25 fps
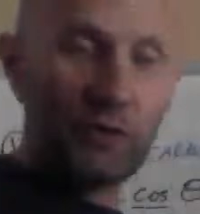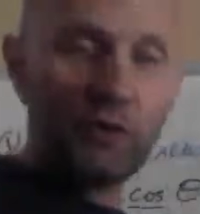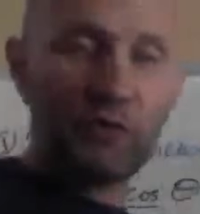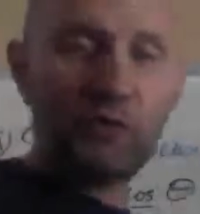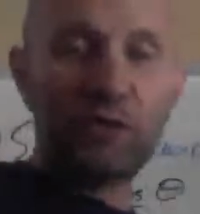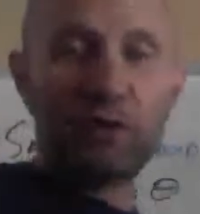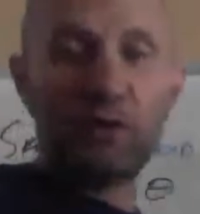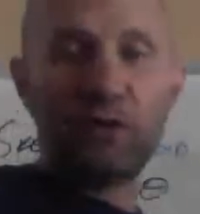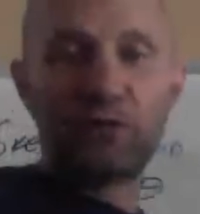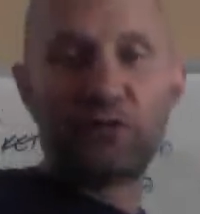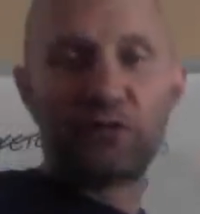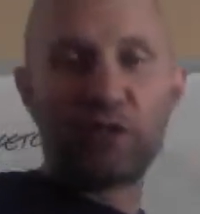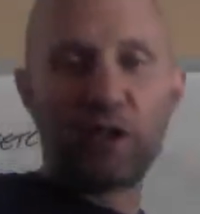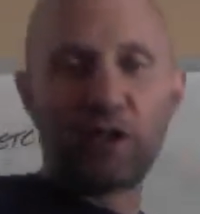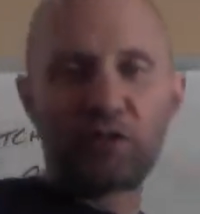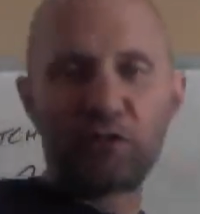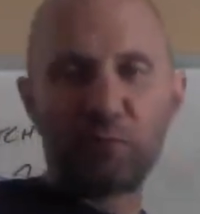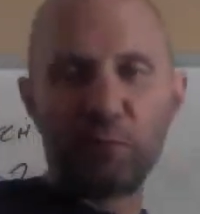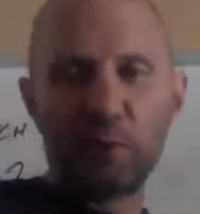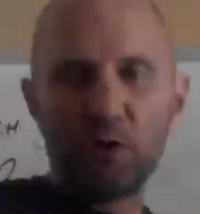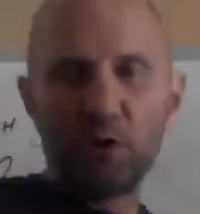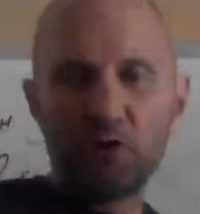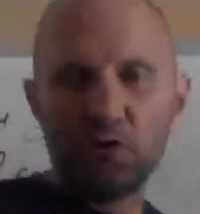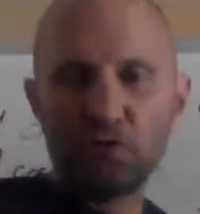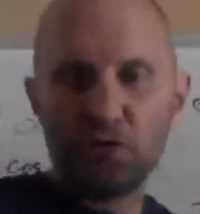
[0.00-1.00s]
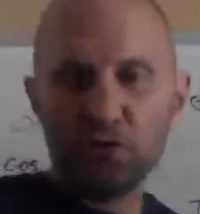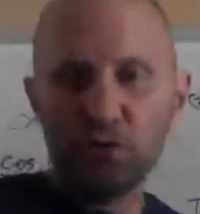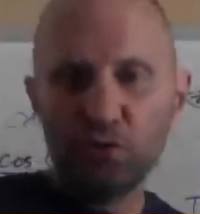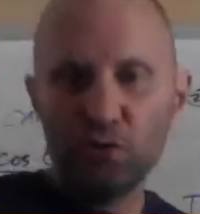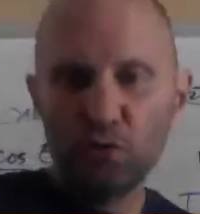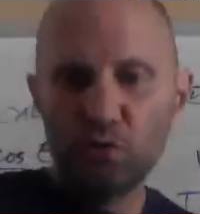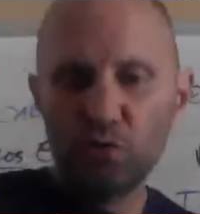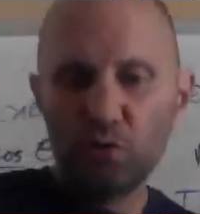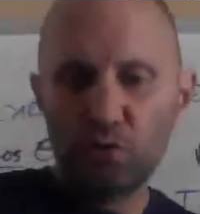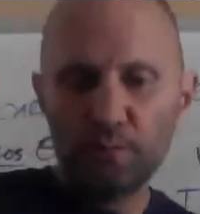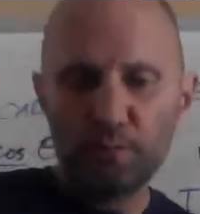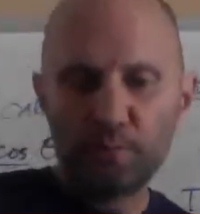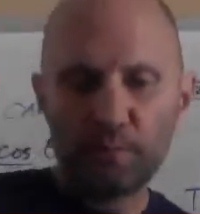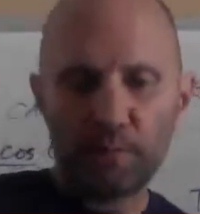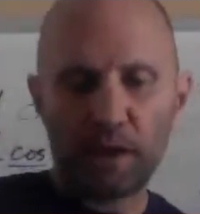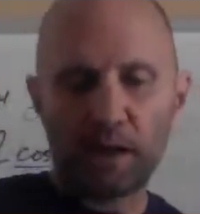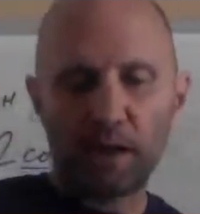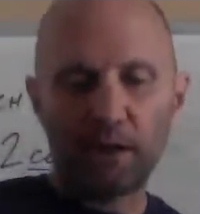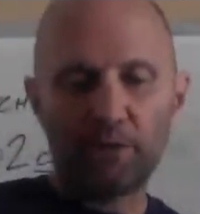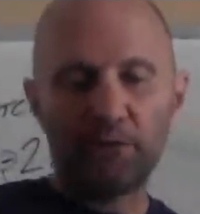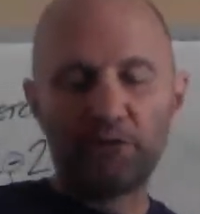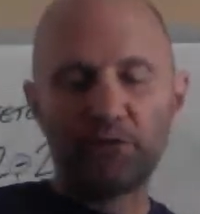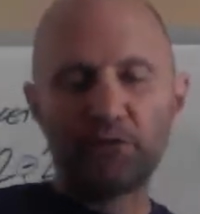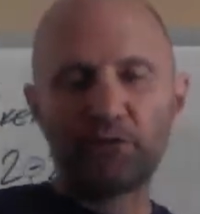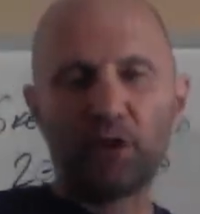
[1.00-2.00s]
There is an assessment due
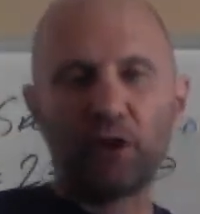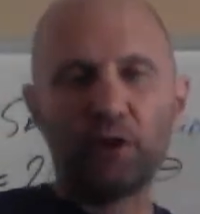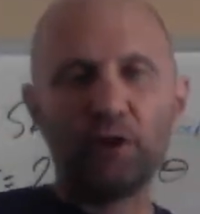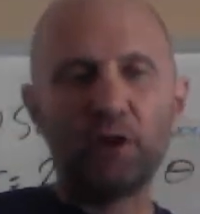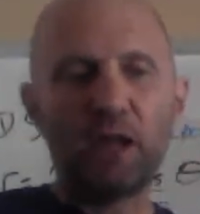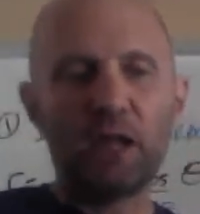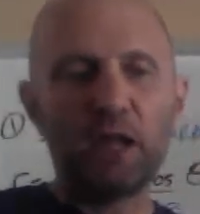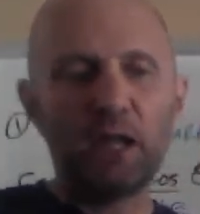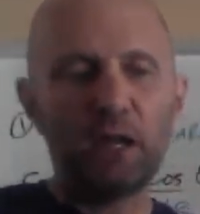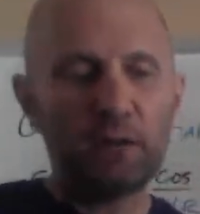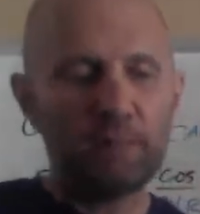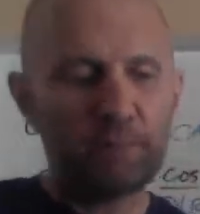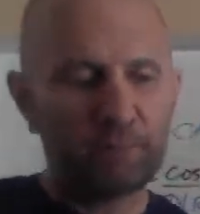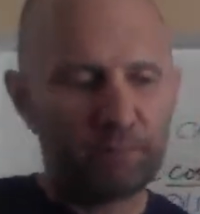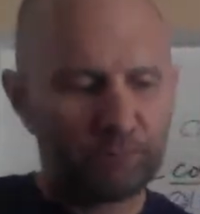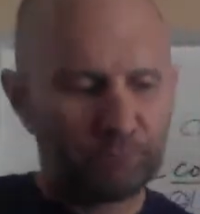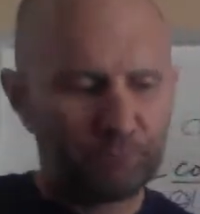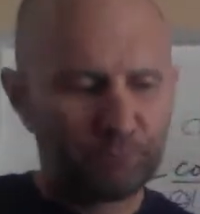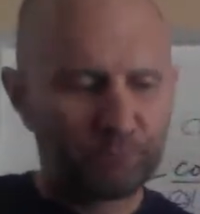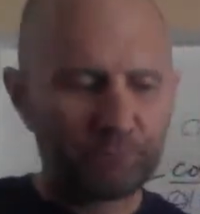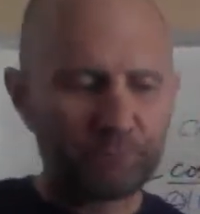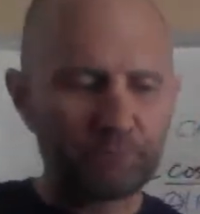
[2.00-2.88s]
on Sunday.